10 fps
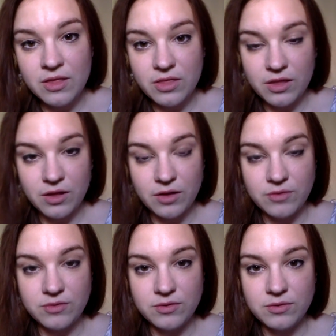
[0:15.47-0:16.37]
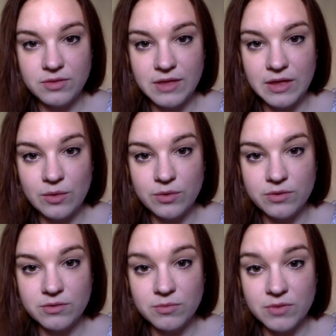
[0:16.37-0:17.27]
that go to the key
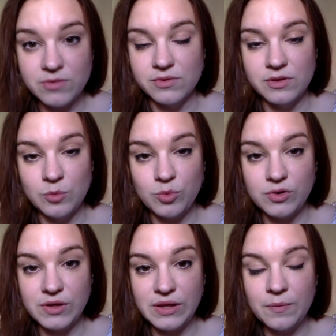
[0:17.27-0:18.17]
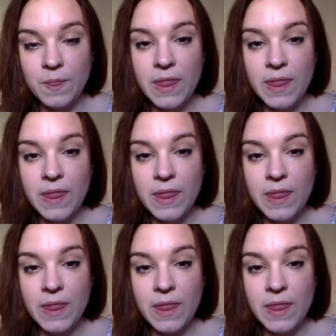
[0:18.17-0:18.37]
organs and muscles in your body.